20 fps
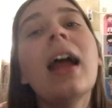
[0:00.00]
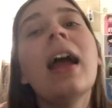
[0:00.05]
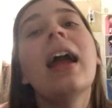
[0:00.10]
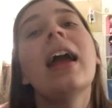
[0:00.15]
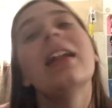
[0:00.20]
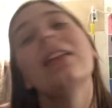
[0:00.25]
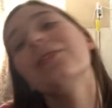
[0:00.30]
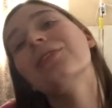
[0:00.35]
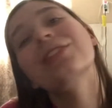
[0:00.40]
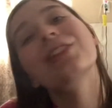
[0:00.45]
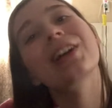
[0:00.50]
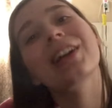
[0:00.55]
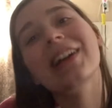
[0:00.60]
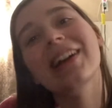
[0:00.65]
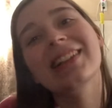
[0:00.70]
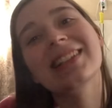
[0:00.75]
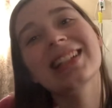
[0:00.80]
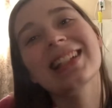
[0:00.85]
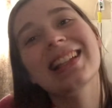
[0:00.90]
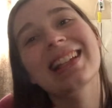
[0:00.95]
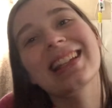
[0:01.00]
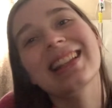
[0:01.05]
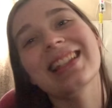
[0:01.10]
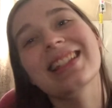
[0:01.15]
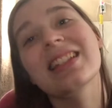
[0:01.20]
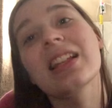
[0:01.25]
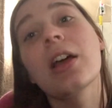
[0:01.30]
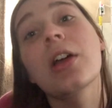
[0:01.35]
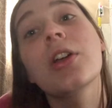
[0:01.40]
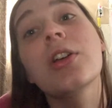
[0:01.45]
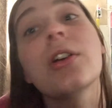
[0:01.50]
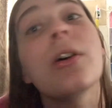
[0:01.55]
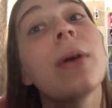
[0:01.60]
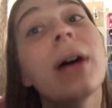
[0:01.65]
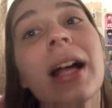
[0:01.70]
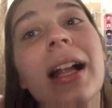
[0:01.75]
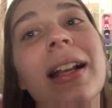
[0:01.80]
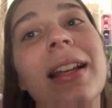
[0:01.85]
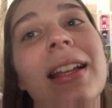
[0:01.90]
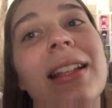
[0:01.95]
And if you like content like this, go
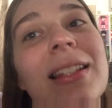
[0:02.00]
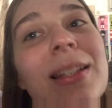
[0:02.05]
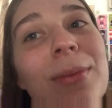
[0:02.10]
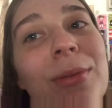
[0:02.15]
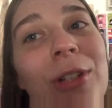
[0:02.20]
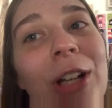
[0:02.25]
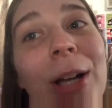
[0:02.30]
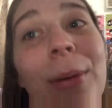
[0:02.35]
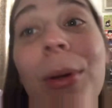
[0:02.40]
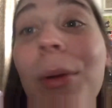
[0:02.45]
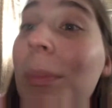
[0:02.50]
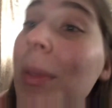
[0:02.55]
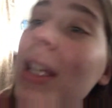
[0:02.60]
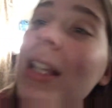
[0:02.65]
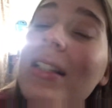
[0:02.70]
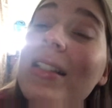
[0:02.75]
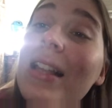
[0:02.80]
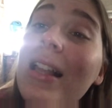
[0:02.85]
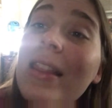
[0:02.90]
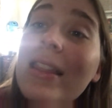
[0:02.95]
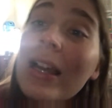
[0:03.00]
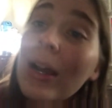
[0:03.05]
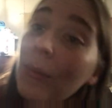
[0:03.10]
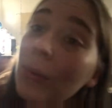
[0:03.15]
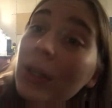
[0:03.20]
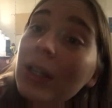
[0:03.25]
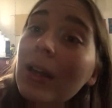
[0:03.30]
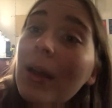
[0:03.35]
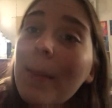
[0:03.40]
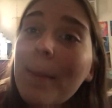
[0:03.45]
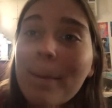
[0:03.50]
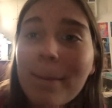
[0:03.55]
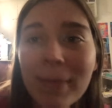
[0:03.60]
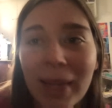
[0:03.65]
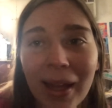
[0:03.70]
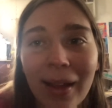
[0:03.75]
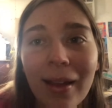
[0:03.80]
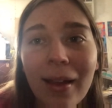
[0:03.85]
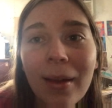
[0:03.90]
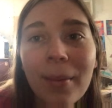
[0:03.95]
ahead and subscribe it, because that would
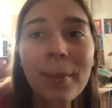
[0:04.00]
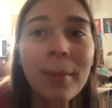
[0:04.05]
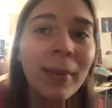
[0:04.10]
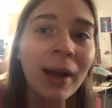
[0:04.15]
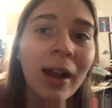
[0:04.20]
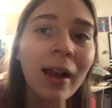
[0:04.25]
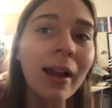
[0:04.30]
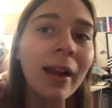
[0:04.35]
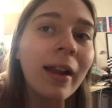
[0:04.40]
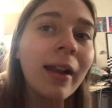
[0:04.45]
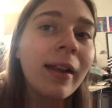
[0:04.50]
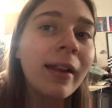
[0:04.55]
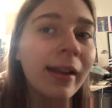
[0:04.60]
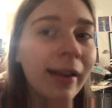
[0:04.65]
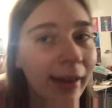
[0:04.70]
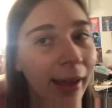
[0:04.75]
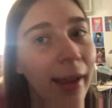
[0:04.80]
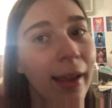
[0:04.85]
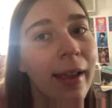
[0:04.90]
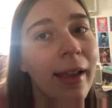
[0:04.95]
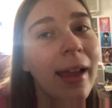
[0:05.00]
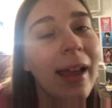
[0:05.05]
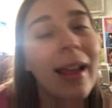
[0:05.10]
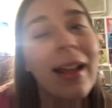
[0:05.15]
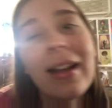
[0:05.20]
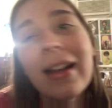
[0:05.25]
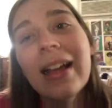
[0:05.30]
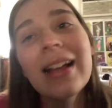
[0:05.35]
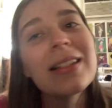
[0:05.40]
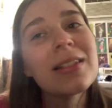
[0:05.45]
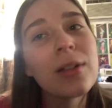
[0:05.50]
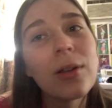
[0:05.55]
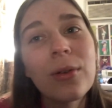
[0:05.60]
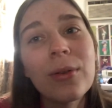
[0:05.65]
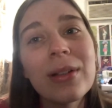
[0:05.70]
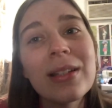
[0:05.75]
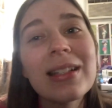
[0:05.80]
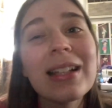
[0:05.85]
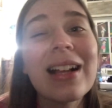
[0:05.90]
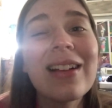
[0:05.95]
make my day. And as
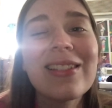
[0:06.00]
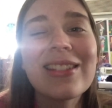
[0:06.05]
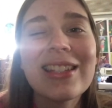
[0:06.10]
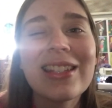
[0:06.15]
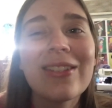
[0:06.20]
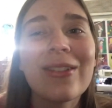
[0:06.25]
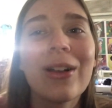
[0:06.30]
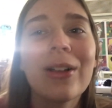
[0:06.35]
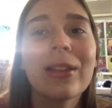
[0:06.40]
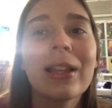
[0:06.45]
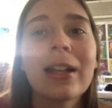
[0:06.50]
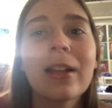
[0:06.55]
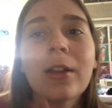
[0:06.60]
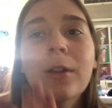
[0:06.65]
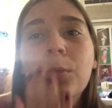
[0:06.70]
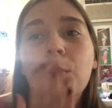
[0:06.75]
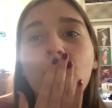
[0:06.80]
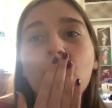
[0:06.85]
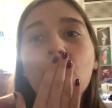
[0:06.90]
always, I'll see you all later.